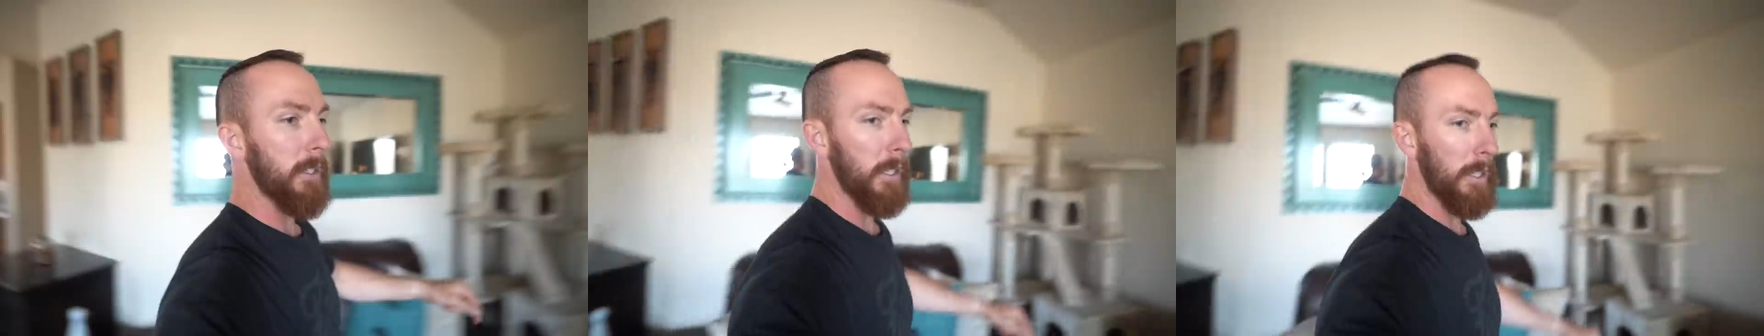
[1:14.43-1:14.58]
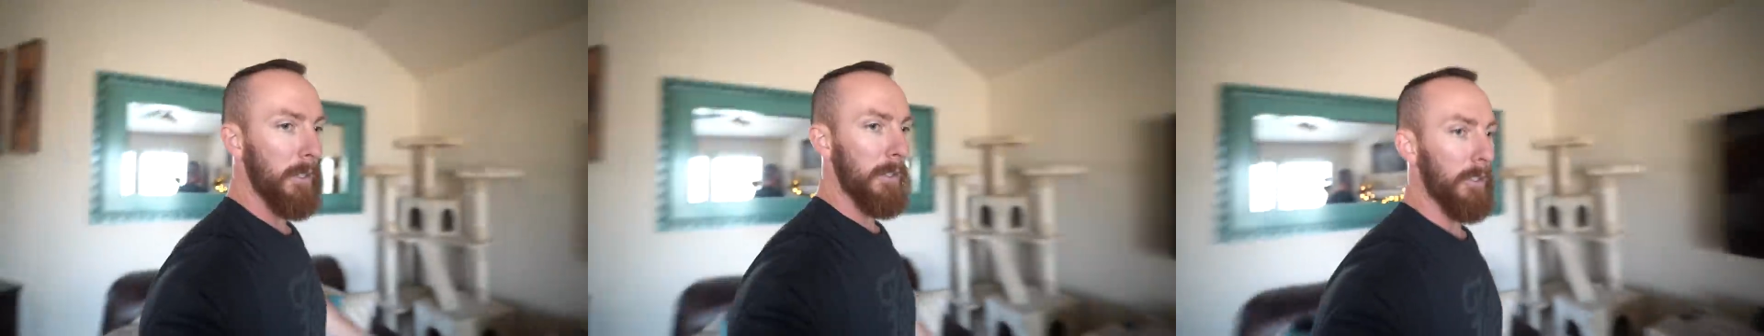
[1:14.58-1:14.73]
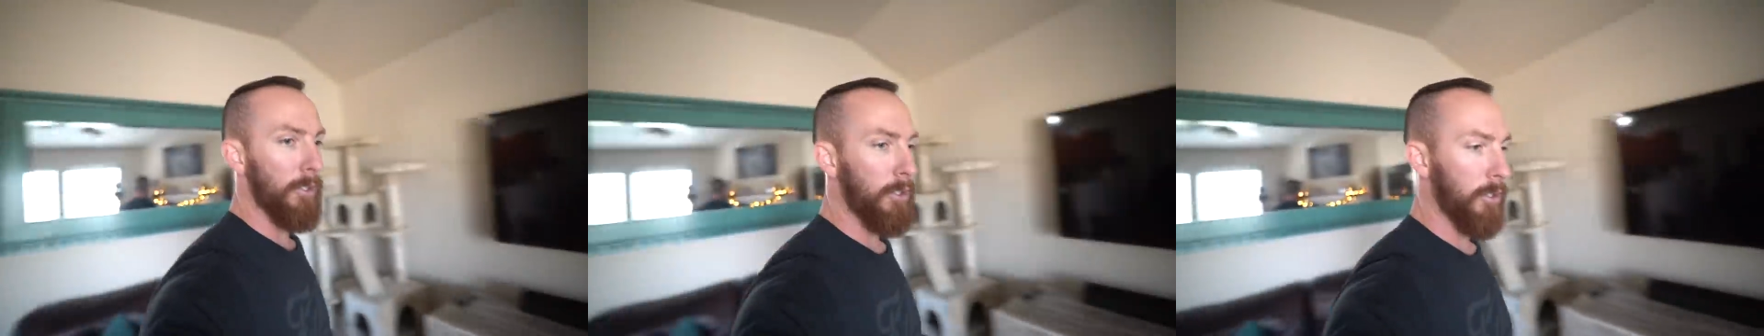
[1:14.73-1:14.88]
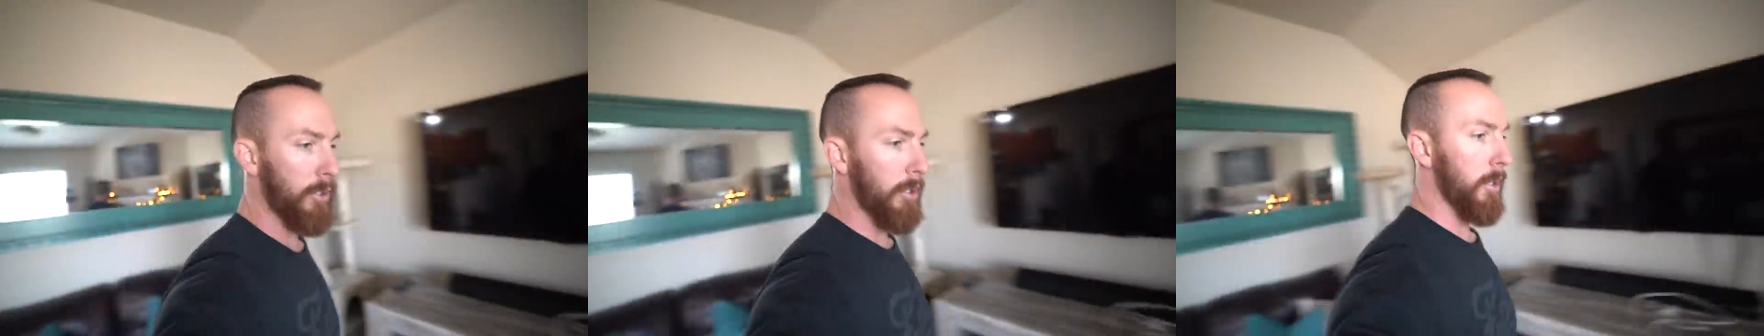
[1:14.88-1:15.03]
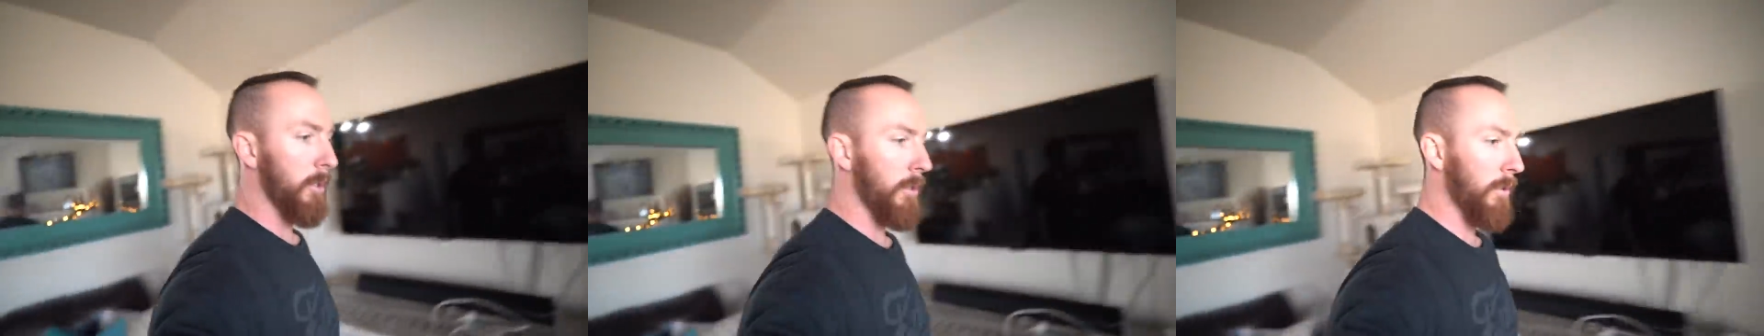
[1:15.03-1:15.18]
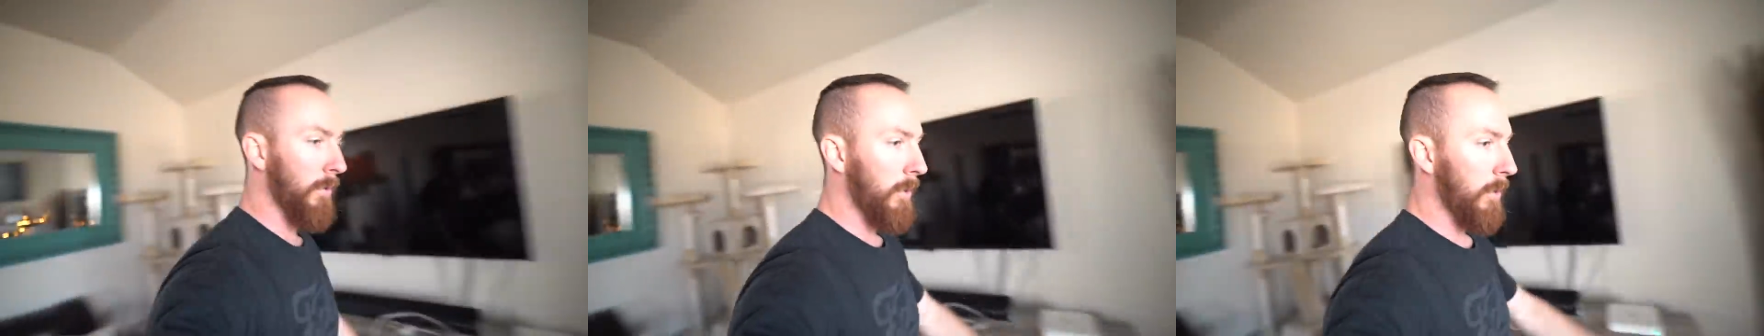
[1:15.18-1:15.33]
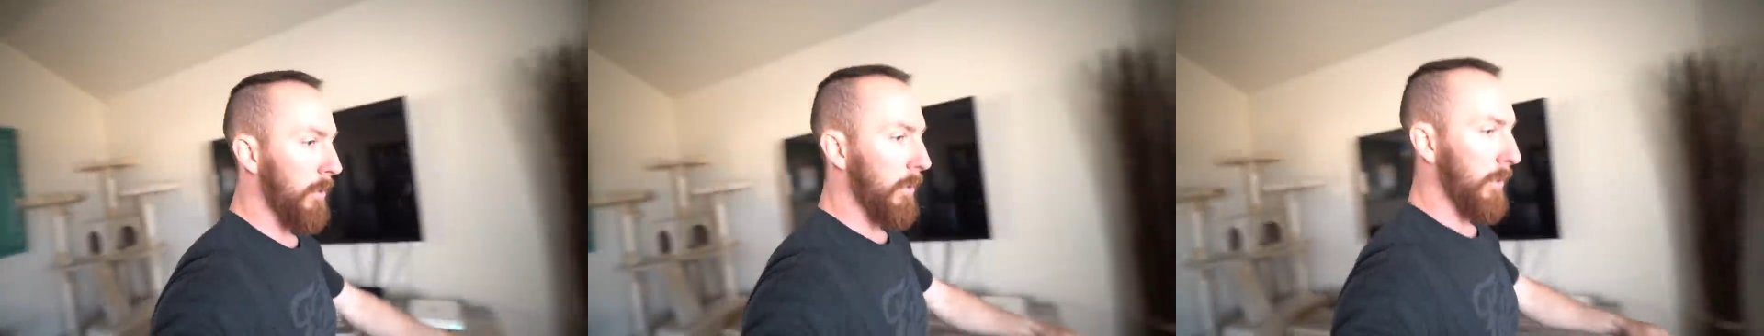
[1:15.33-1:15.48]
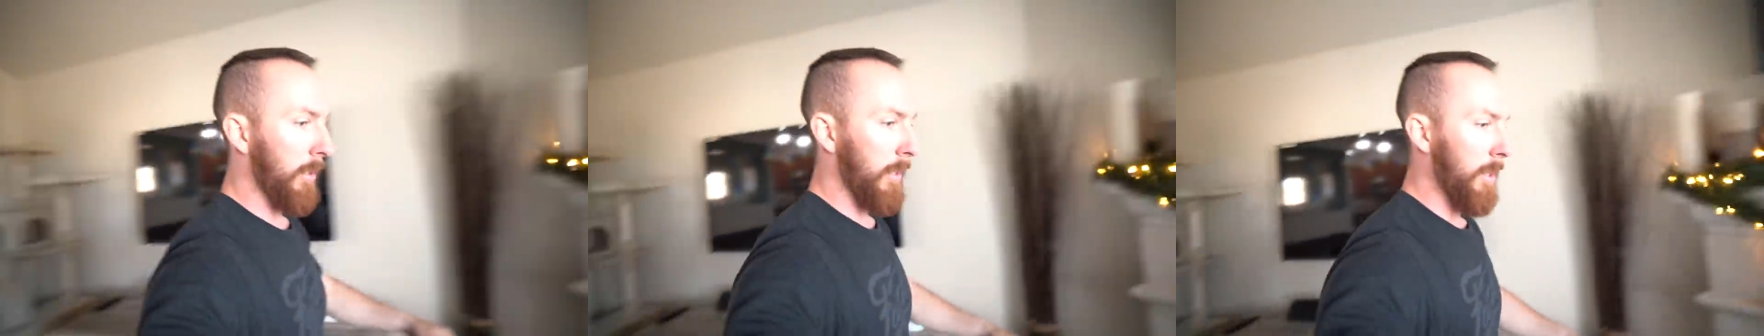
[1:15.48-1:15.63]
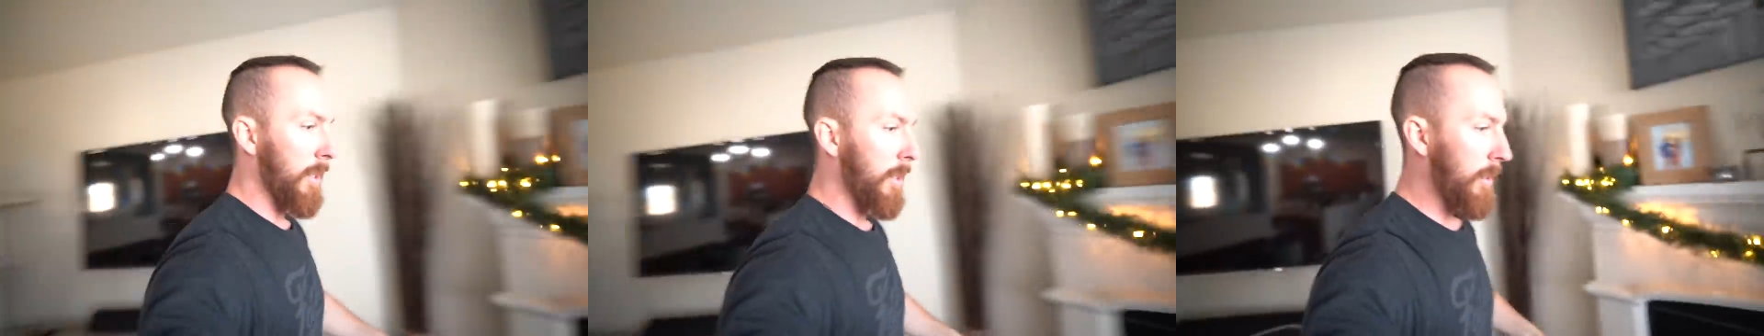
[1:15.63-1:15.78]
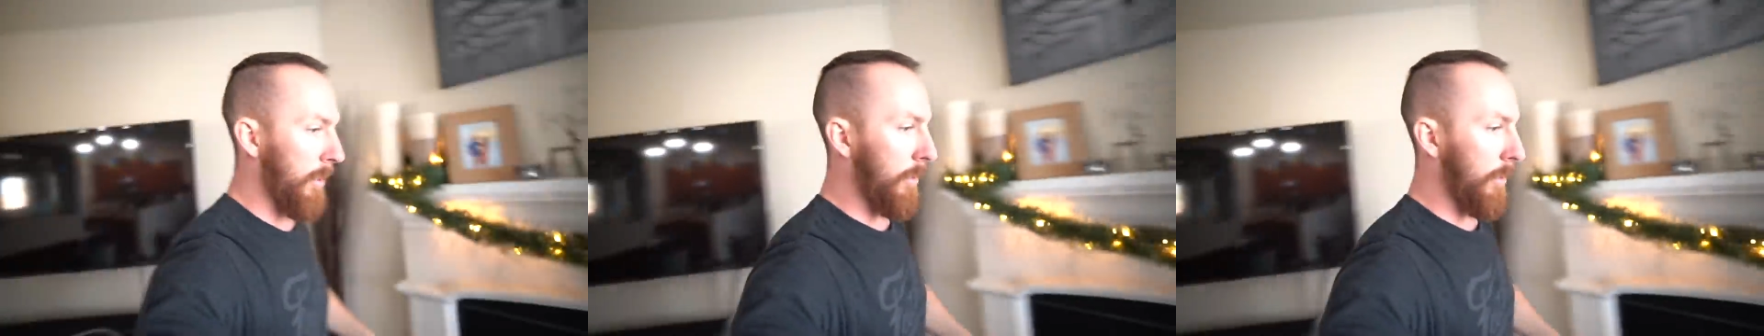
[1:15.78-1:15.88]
get the show on